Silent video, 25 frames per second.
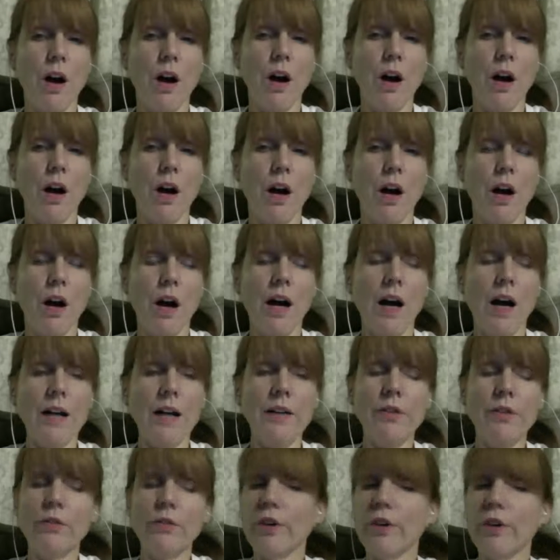I
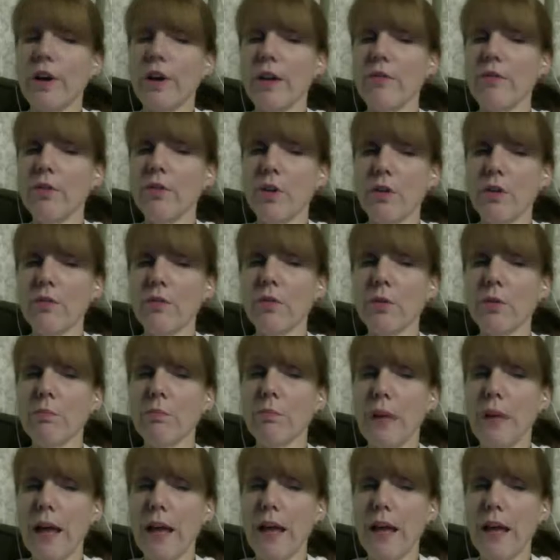don't know, have you ever
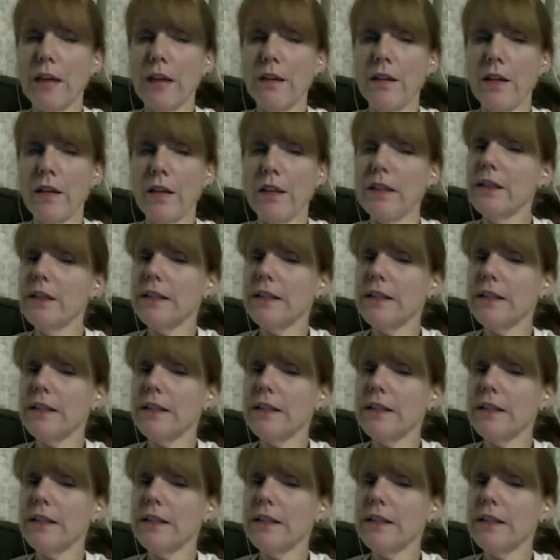been in a